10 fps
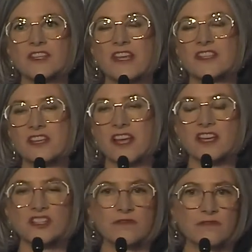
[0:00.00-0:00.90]

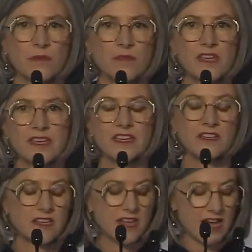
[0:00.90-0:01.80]
education from
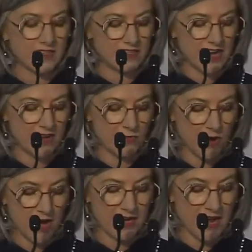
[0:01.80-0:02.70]
kindergarten and
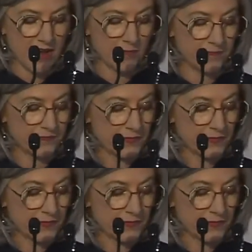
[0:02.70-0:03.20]
right up.